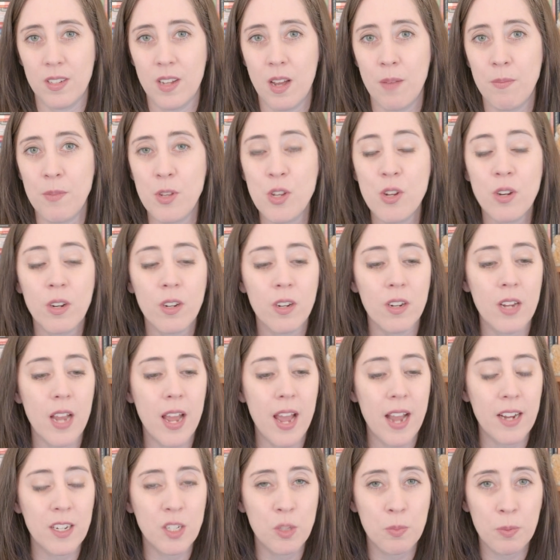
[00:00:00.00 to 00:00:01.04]
your
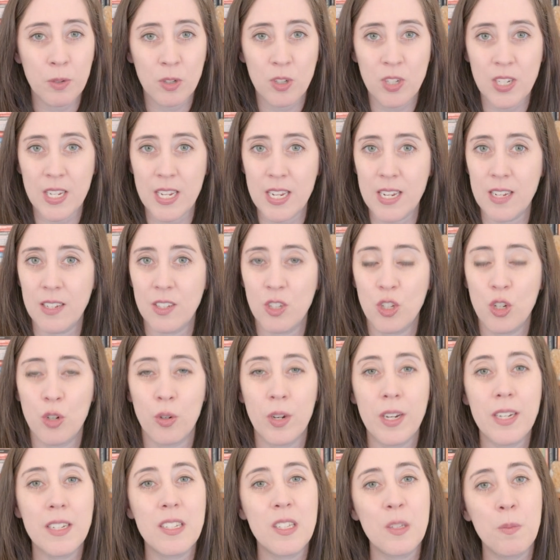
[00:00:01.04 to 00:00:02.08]
expertise, your
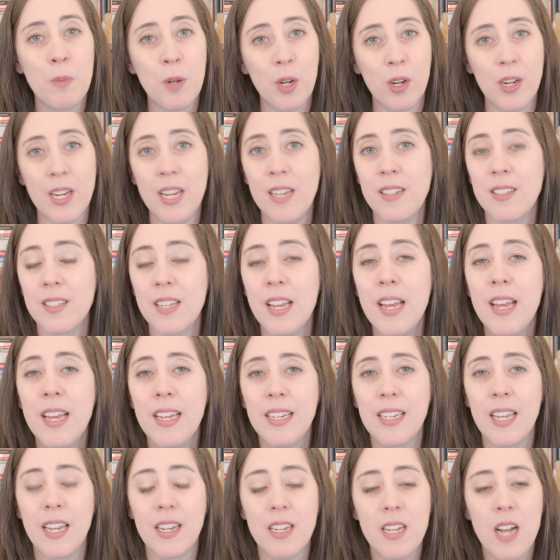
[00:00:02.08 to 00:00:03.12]
experience
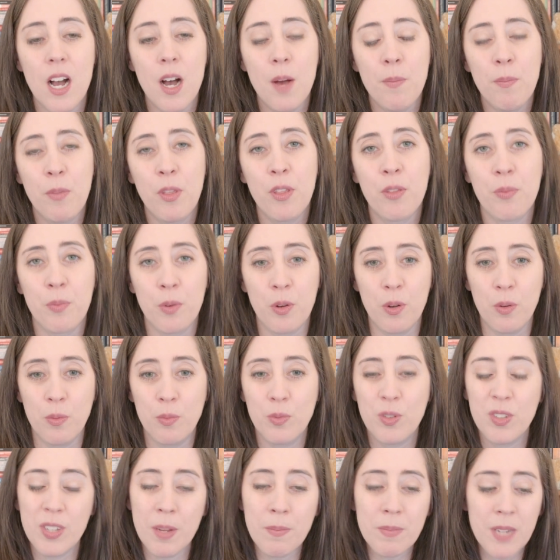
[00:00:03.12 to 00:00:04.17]
can come through.
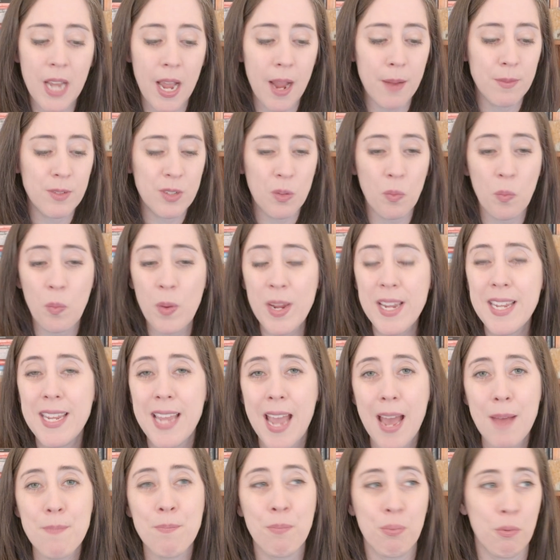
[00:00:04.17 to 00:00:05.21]
Sometimes we
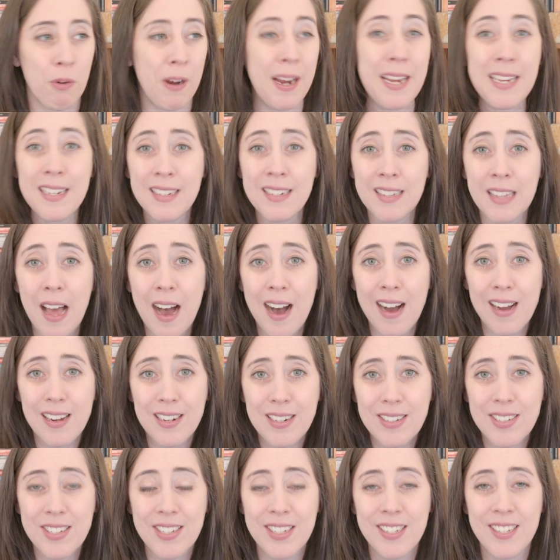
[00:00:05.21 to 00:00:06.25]
get brain
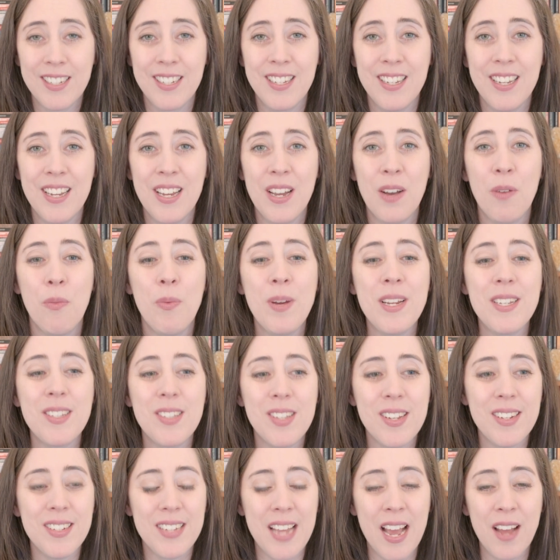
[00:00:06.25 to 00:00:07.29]
locked. We
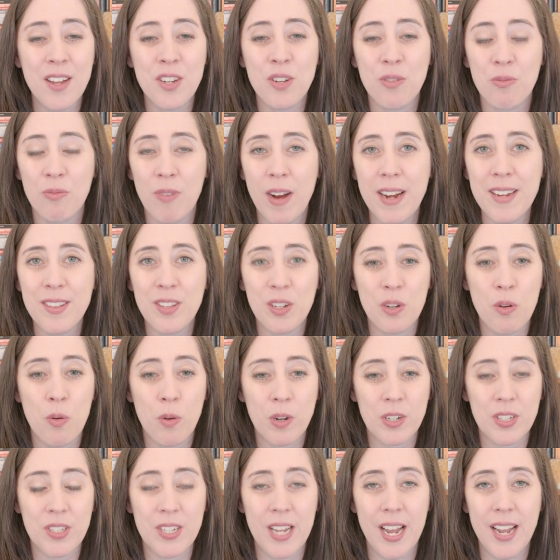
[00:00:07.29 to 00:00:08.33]
sit down to write the
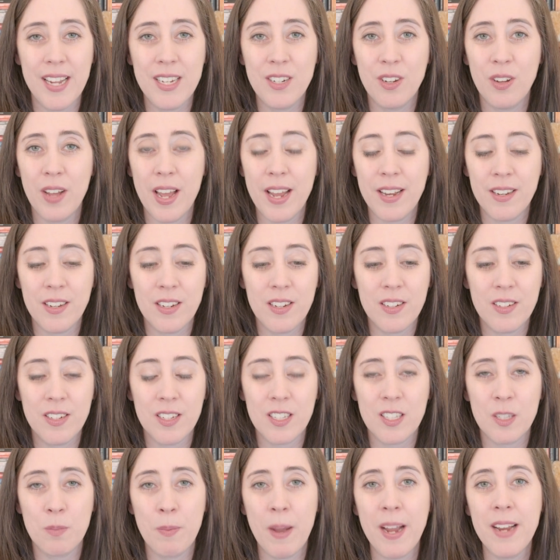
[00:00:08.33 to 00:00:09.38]
course title, and
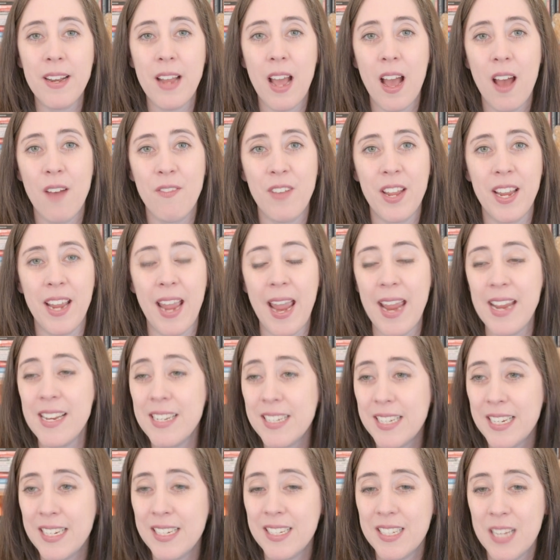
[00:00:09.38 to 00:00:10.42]
despite having
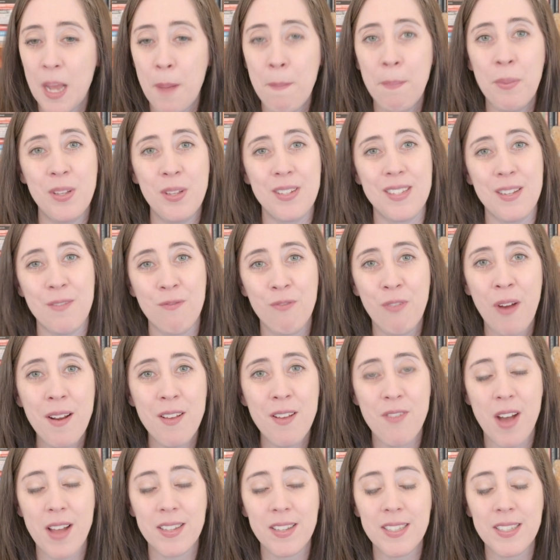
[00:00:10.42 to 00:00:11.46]
18 templates in front of us,